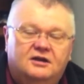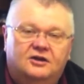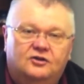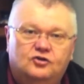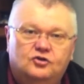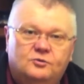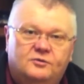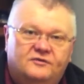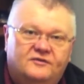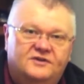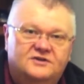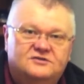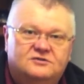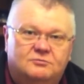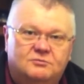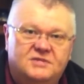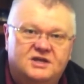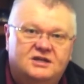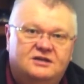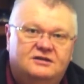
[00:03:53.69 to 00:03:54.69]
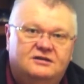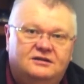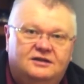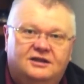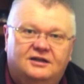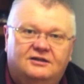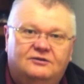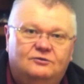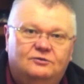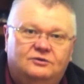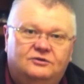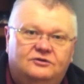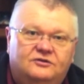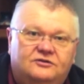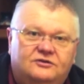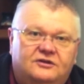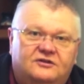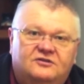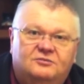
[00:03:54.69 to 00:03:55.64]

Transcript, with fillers: A group of us will meet and we'll just